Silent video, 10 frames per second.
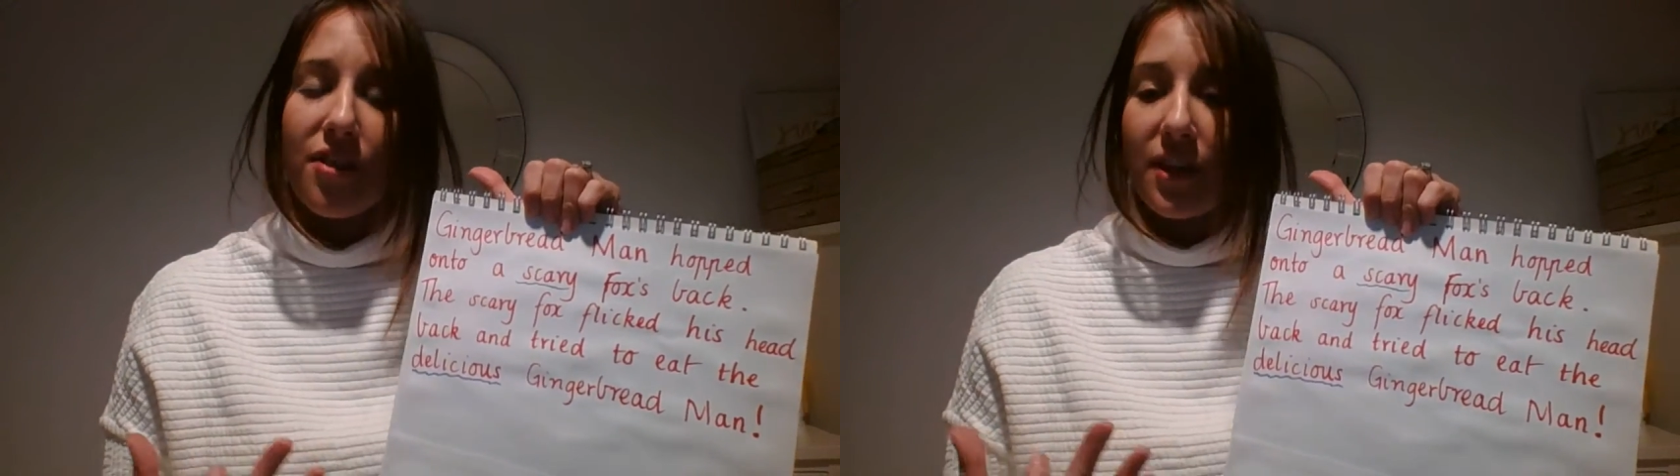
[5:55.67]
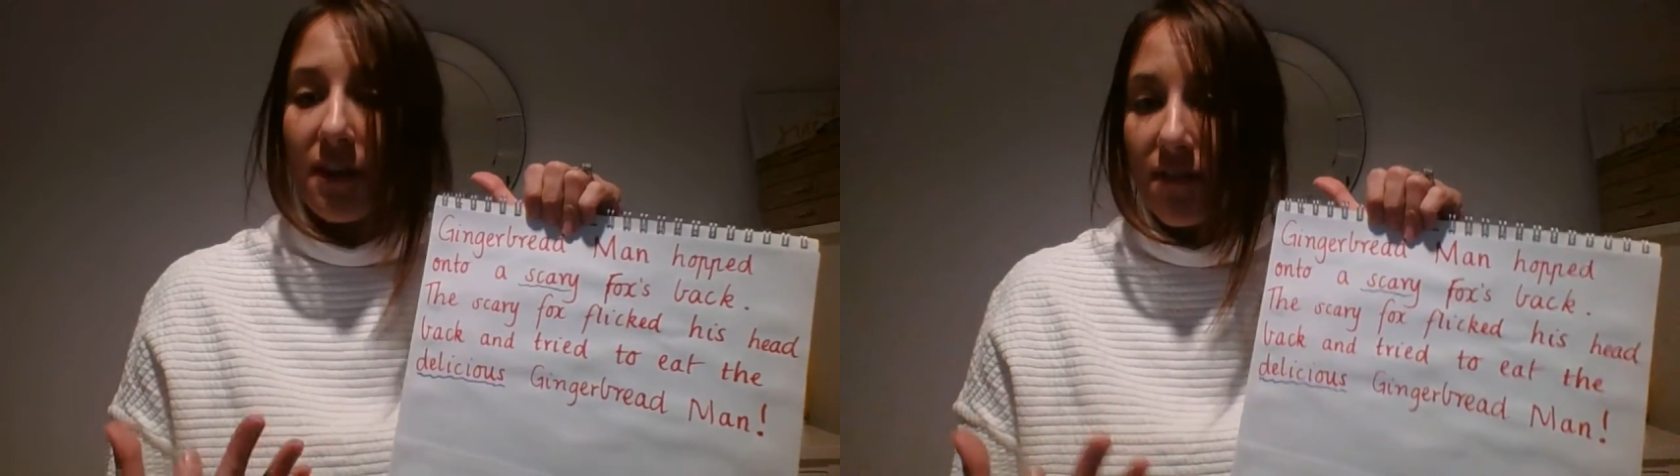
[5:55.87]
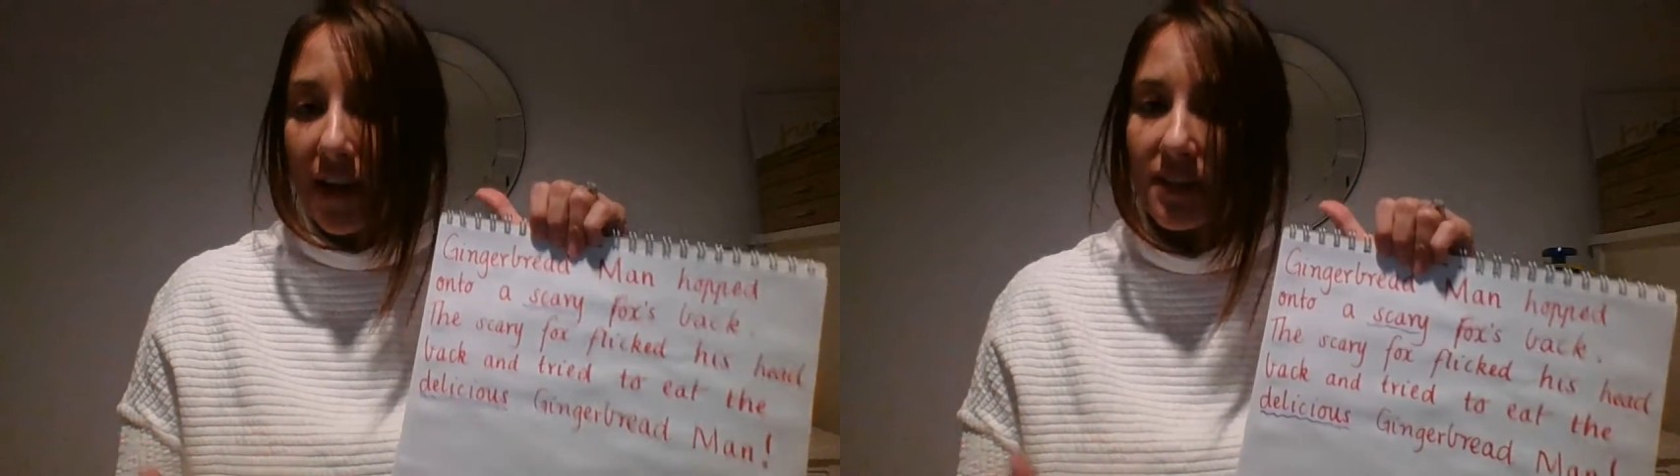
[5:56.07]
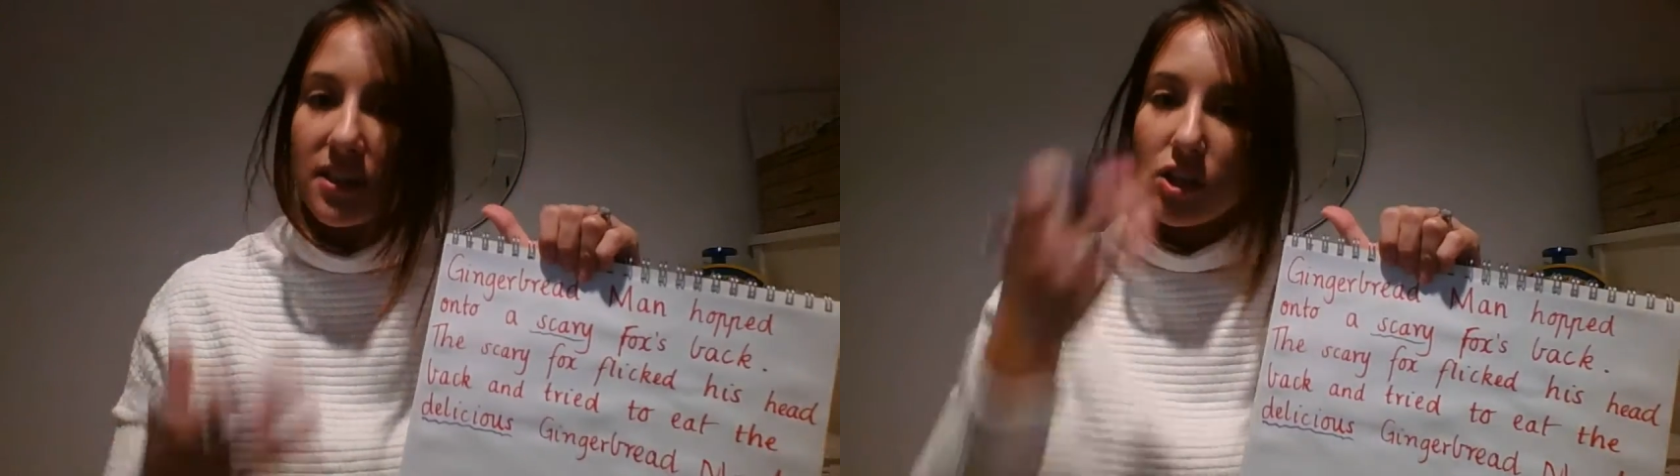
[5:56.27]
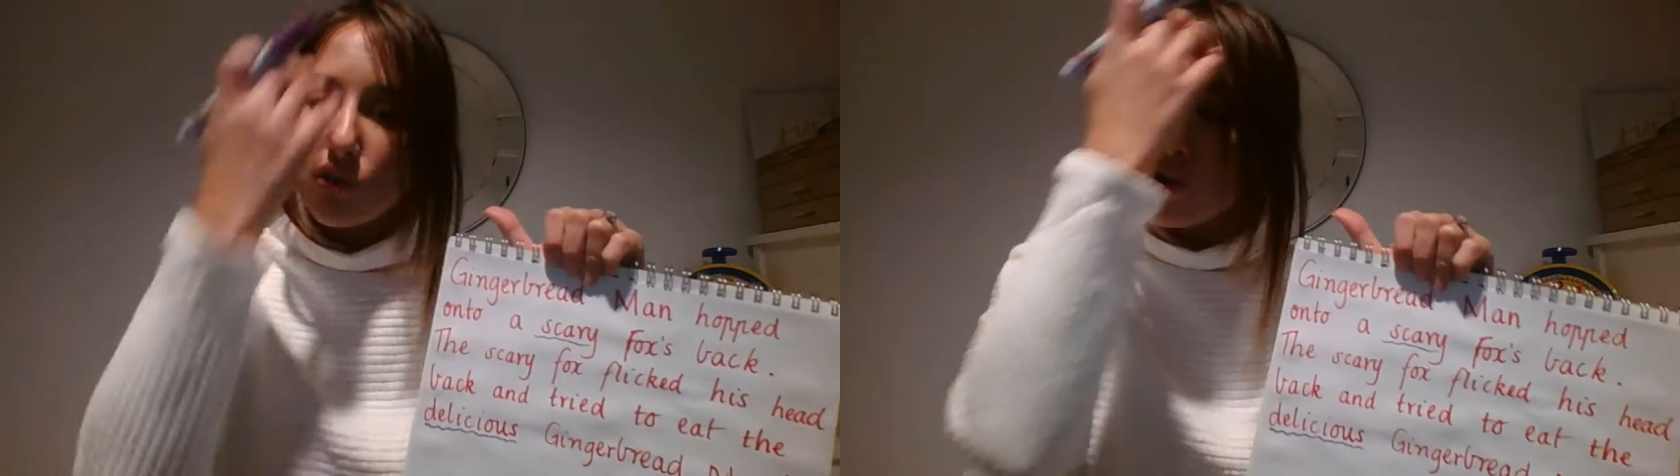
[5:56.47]
the events
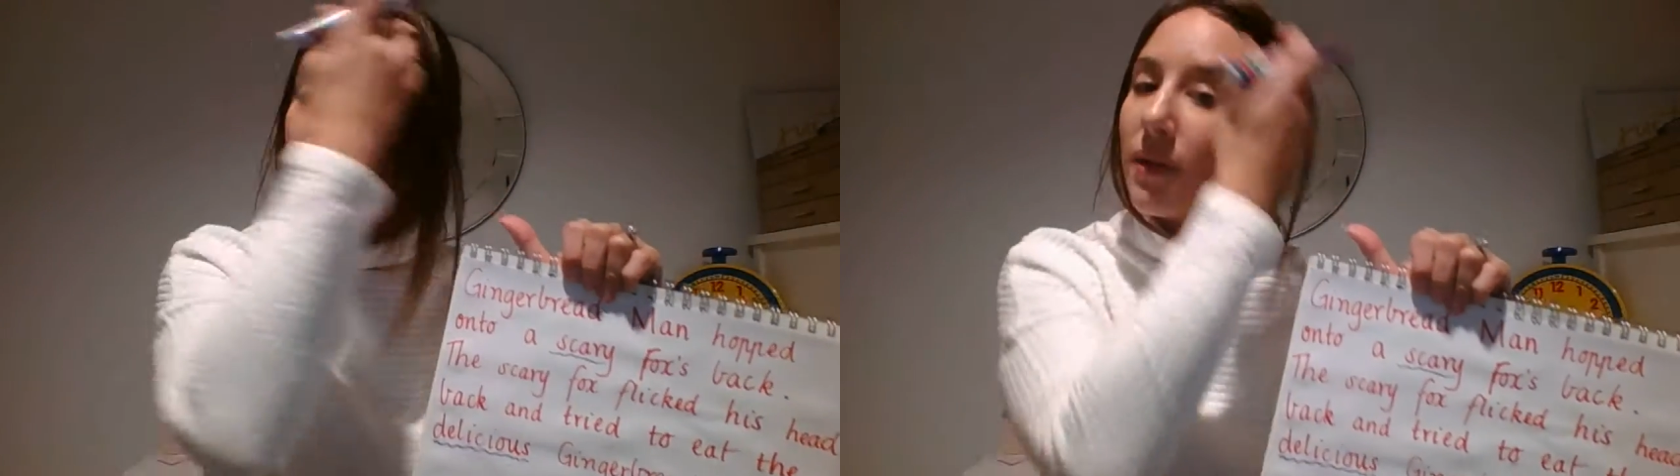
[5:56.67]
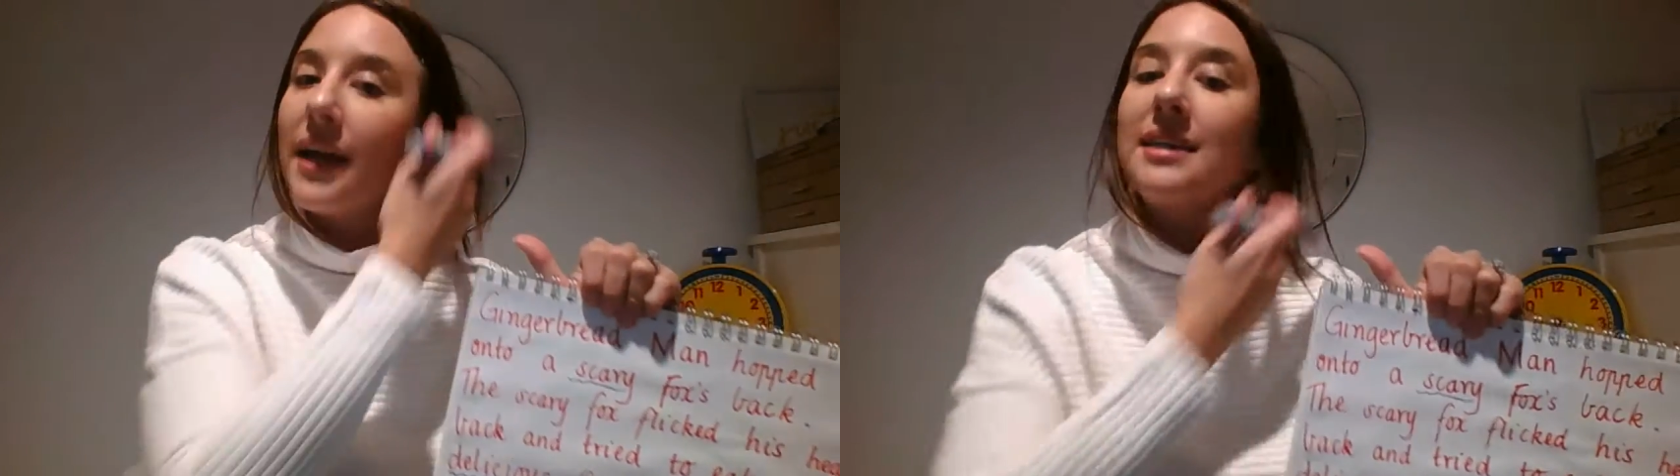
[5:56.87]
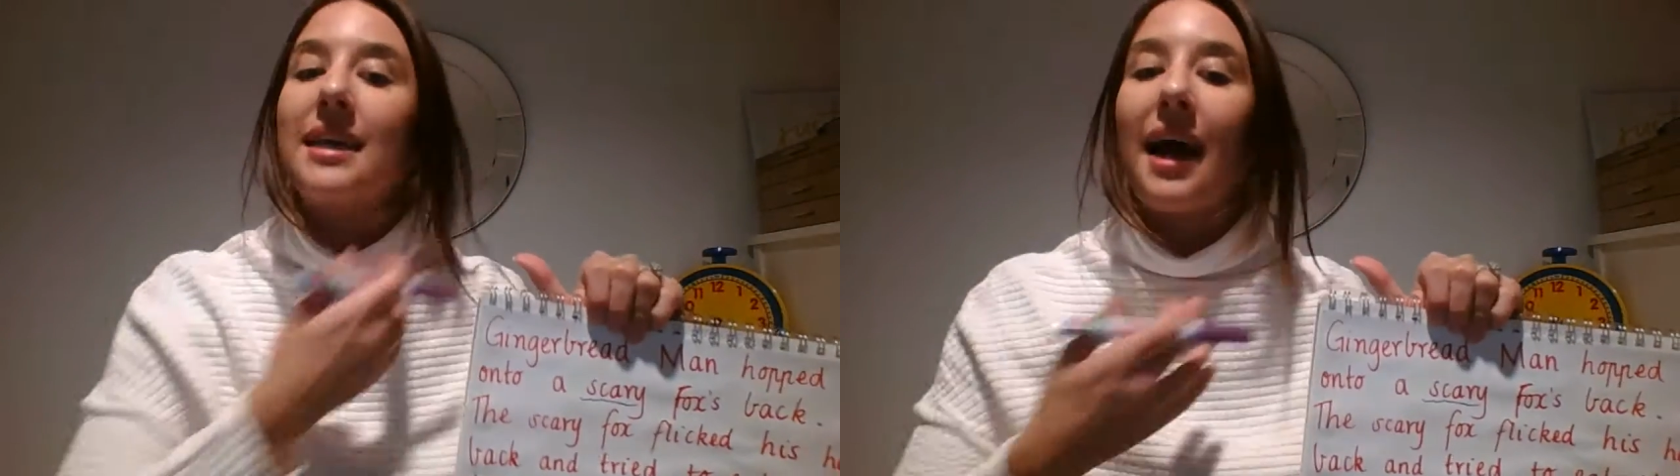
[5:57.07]
that took place